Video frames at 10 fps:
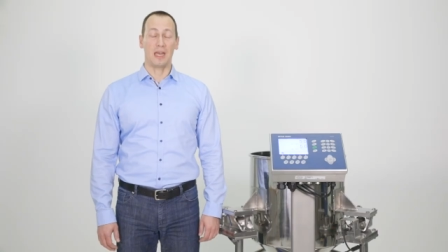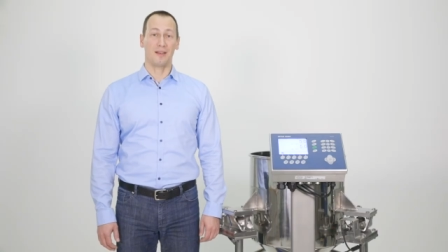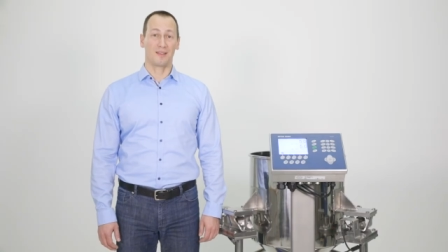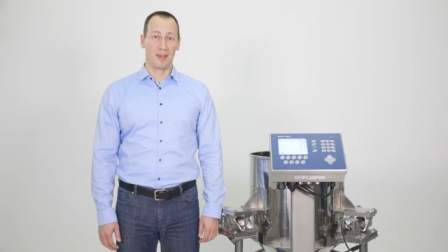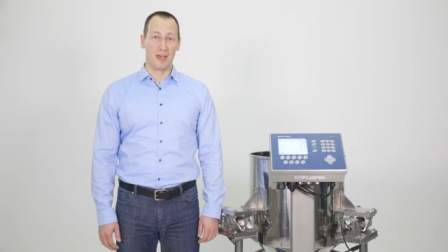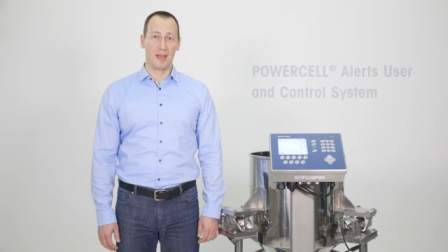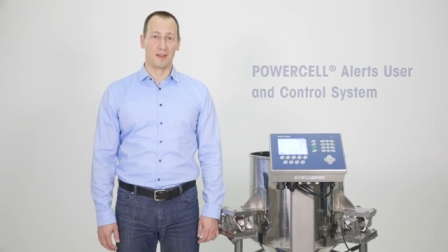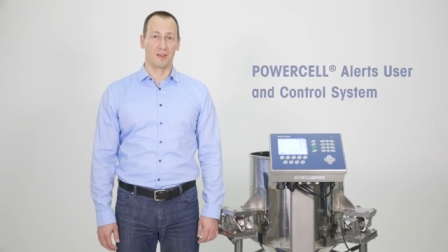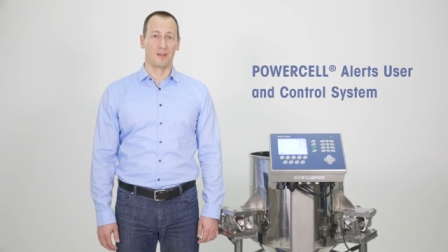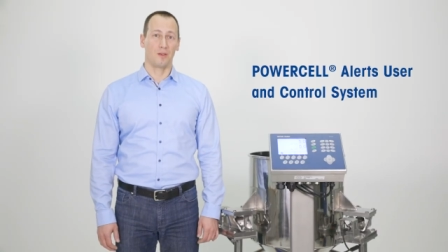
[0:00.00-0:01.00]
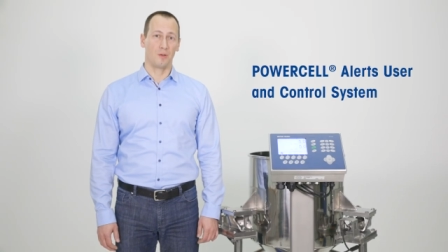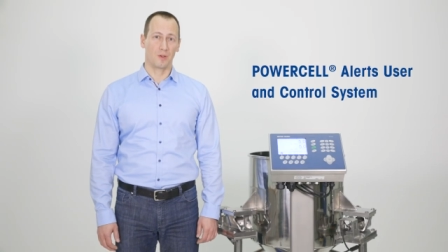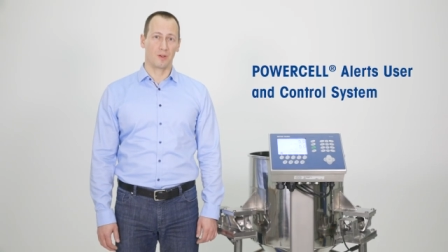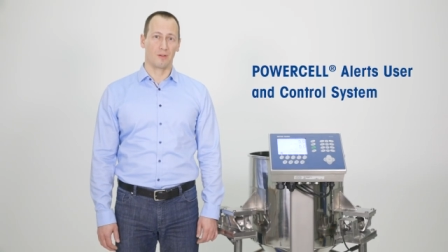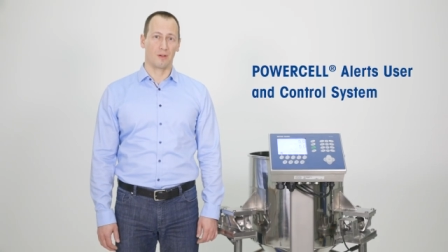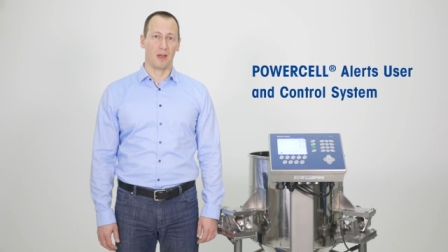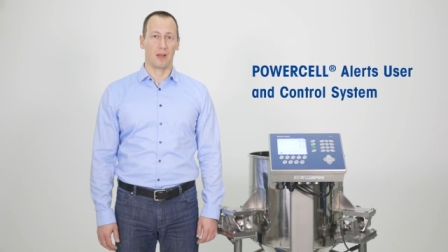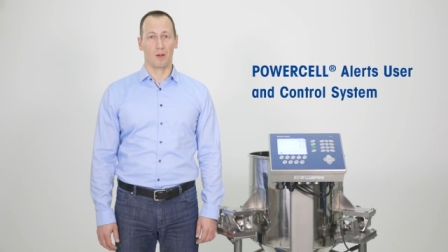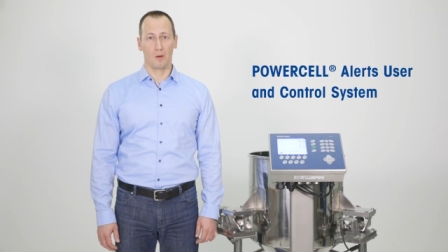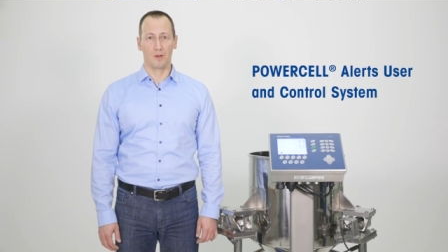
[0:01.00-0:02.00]
In this case, the user
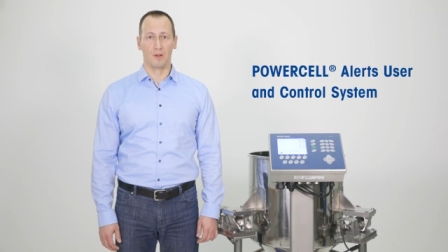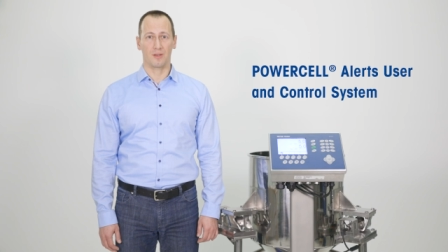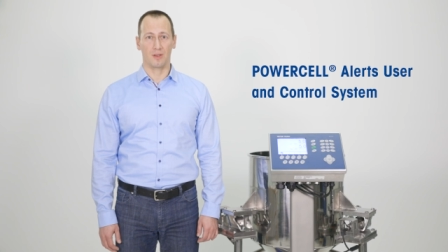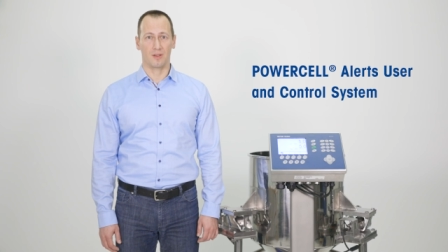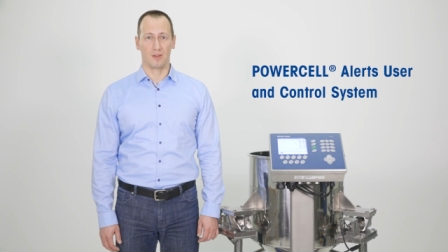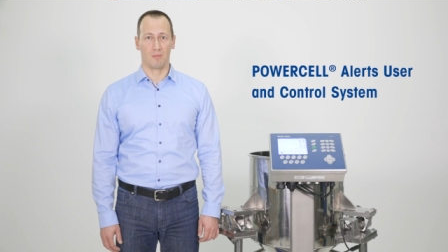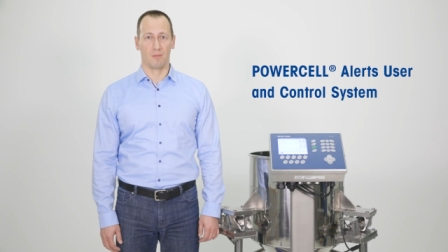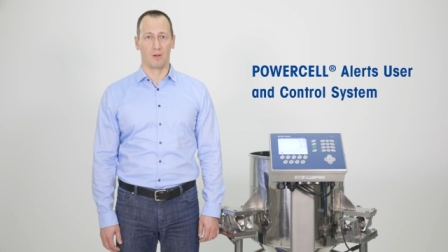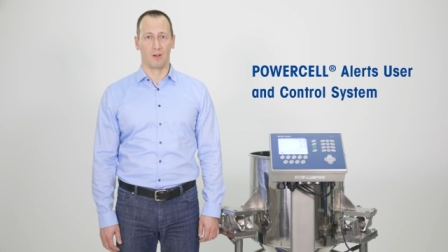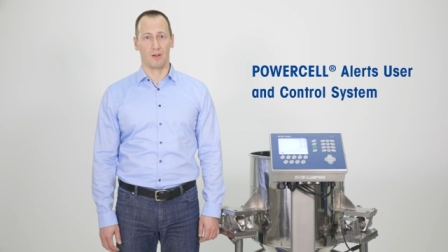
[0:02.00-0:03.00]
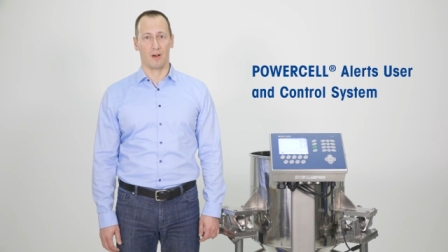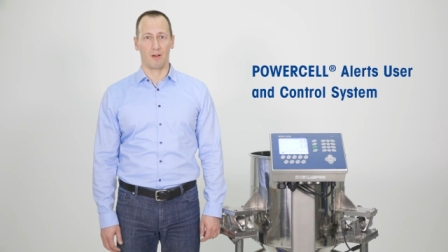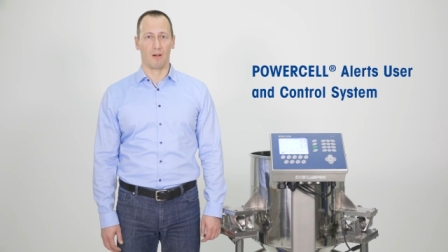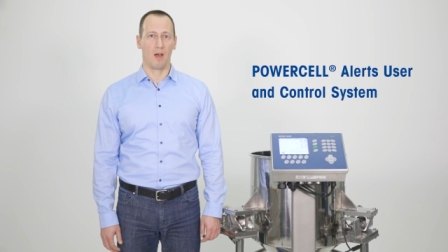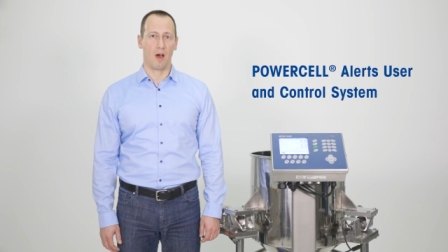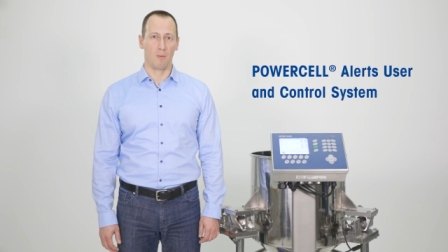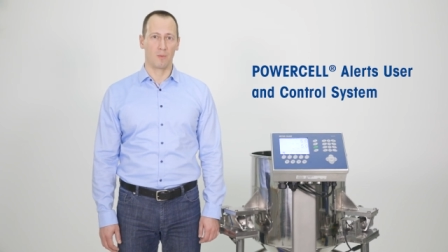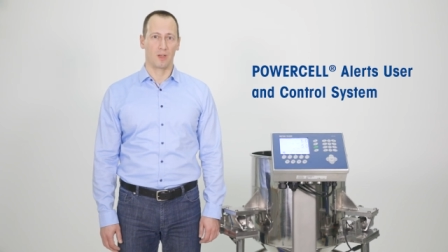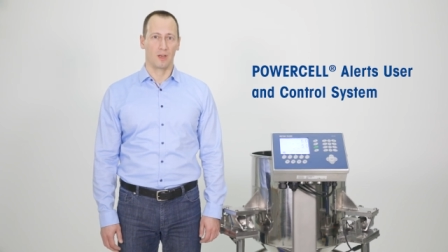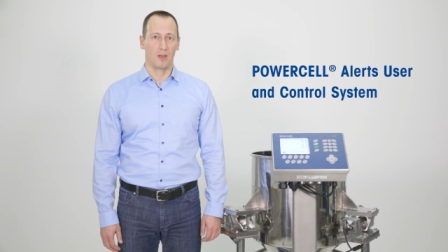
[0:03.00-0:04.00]
and the control system are alarmed